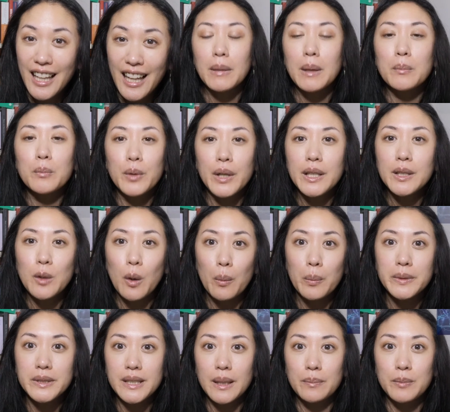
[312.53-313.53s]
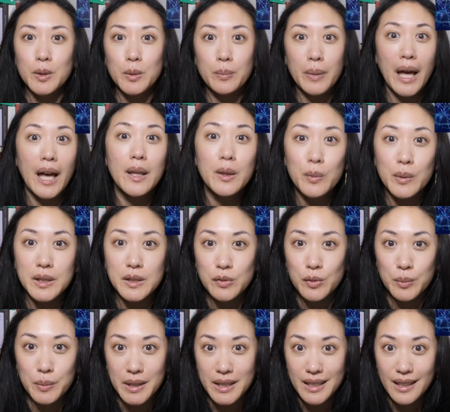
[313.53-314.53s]
and my brain opens up new
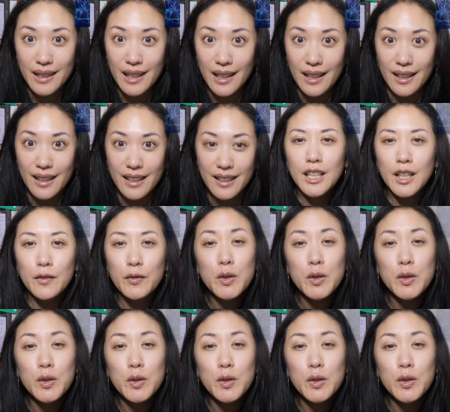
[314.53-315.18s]
pathways for me to think.